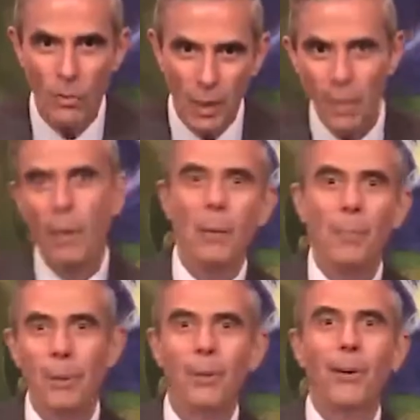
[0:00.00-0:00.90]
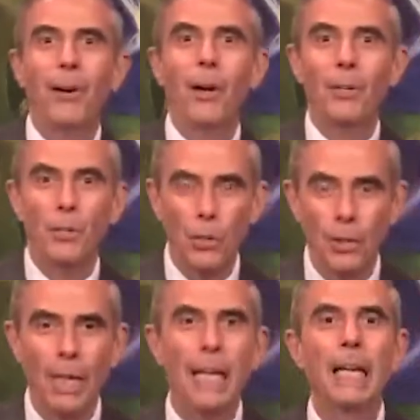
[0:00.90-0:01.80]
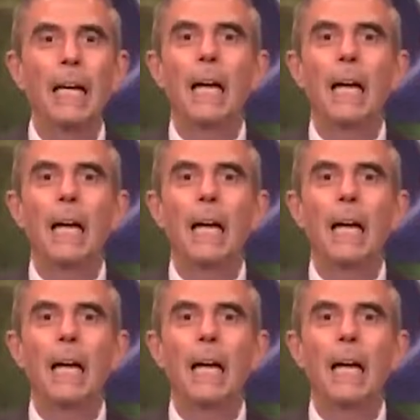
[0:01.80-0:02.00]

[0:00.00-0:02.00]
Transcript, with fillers: may come up along our journey,